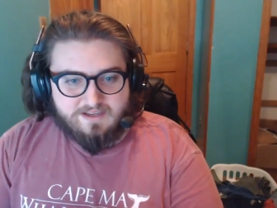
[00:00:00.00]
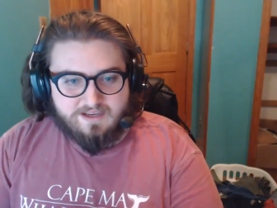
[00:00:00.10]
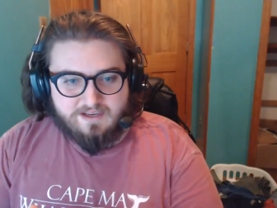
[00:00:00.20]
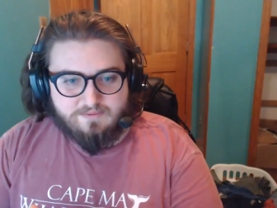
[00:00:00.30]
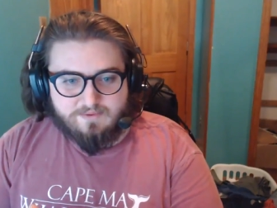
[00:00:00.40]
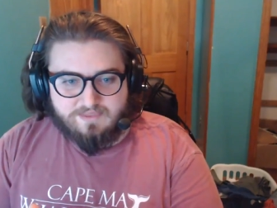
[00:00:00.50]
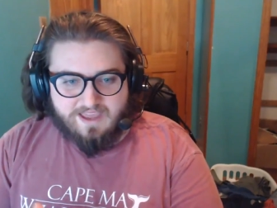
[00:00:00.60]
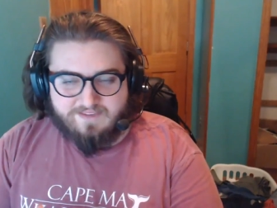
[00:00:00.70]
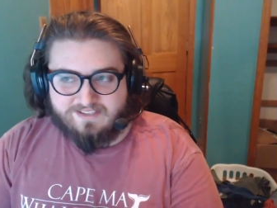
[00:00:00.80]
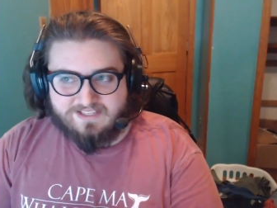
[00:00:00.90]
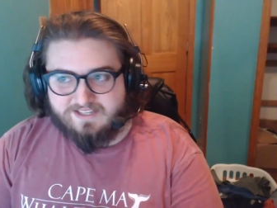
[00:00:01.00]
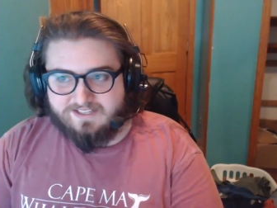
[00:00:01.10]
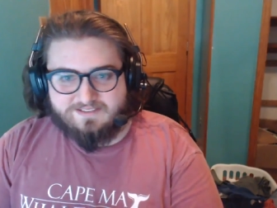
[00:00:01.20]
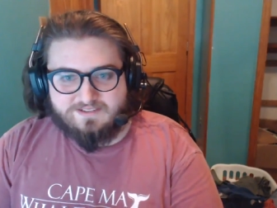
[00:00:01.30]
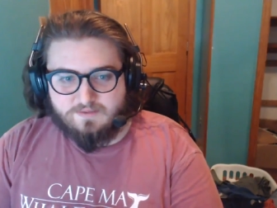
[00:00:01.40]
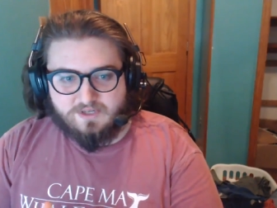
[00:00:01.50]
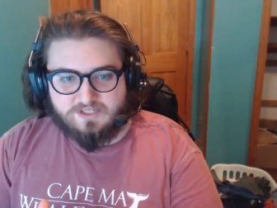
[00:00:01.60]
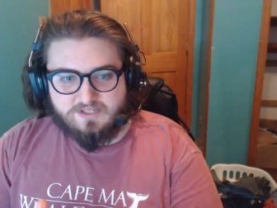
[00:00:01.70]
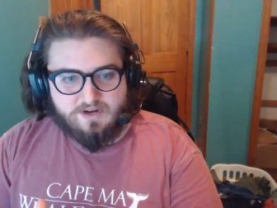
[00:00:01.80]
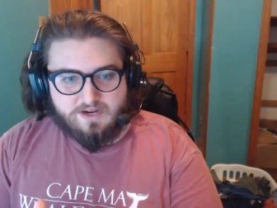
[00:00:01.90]
uh, with having done it so
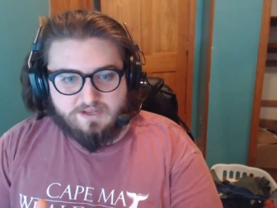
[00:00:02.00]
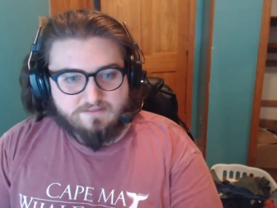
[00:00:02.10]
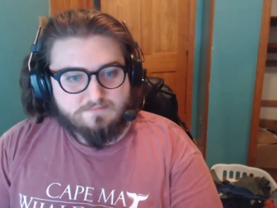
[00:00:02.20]
much already.